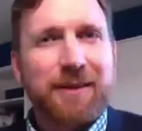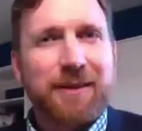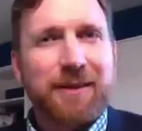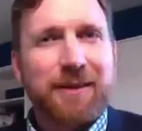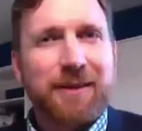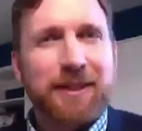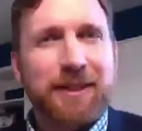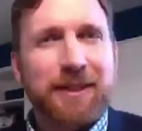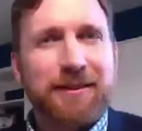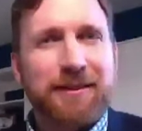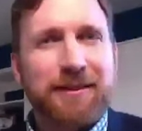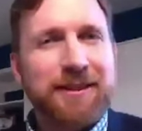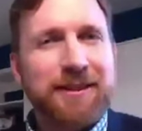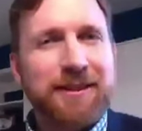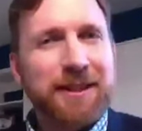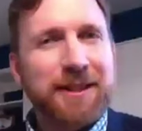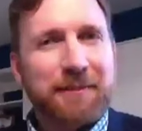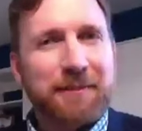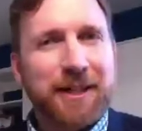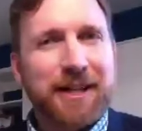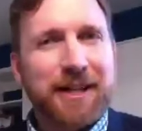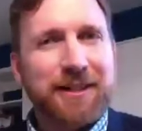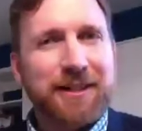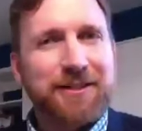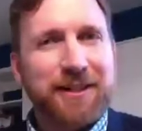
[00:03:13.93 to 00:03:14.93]
I think it
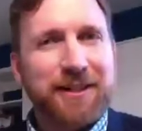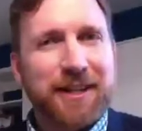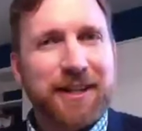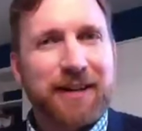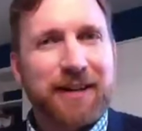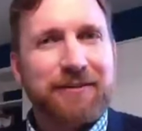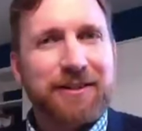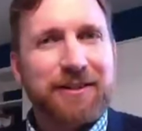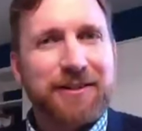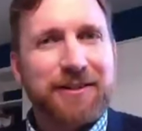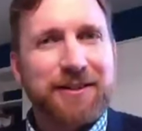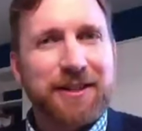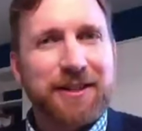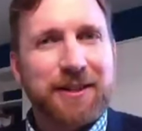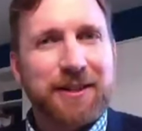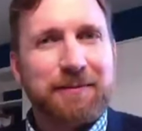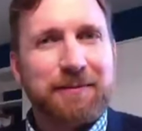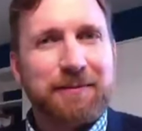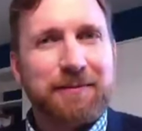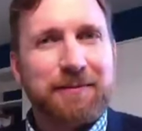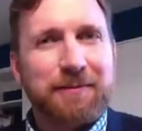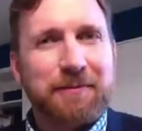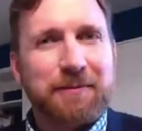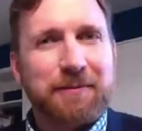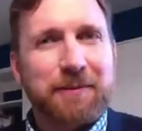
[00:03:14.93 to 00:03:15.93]
might actually have the
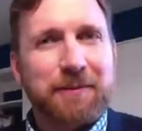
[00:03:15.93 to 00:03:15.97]
same